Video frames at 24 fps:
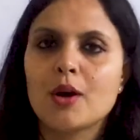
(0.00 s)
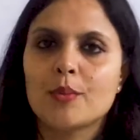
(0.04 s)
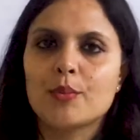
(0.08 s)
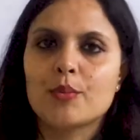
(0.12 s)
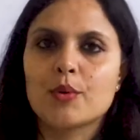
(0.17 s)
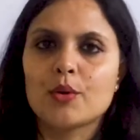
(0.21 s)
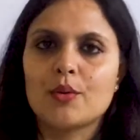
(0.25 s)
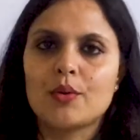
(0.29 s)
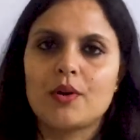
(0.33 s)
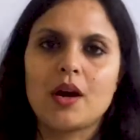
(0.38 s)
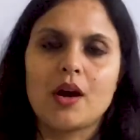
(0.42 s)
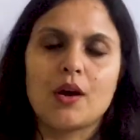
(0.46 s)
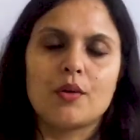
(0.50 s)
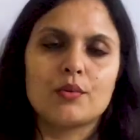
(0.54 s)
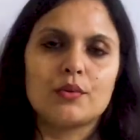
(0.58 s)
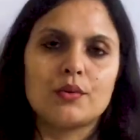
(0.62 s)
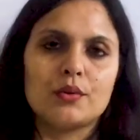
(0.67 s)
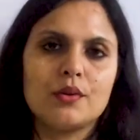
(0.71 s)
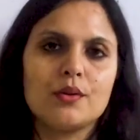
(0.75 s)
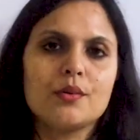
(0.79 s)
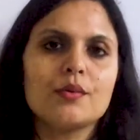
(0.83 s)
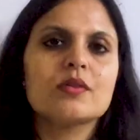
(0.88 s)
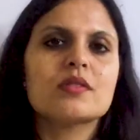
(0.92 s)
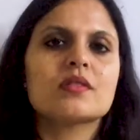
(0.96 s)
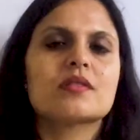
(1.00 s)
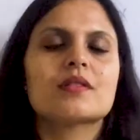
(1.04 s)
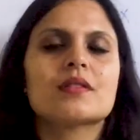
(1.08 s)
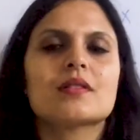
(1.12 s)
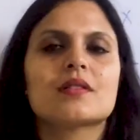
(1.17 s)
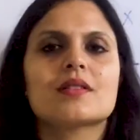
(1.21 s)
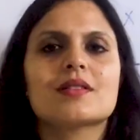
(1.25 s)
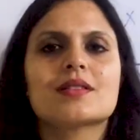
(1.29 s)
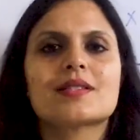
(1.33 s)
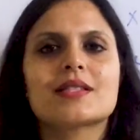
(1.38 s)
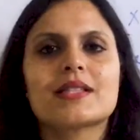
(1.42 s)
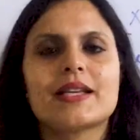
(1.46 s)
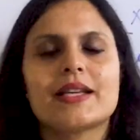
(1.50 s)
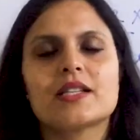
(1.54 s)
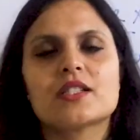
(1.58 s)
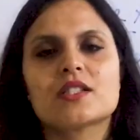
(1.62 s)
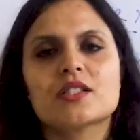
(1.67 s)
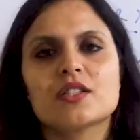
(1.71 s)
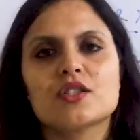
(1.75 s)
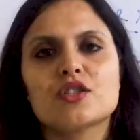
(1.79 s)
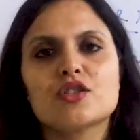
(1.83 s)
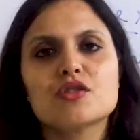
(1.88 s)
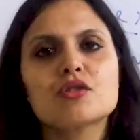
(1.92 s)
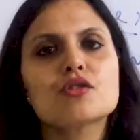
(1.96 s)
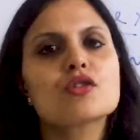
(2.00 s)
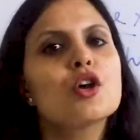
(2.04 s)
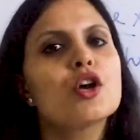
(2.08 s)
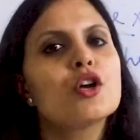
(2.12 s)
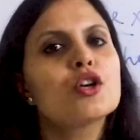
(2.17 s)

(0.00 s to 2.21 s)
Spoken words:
pronoun used in the sentence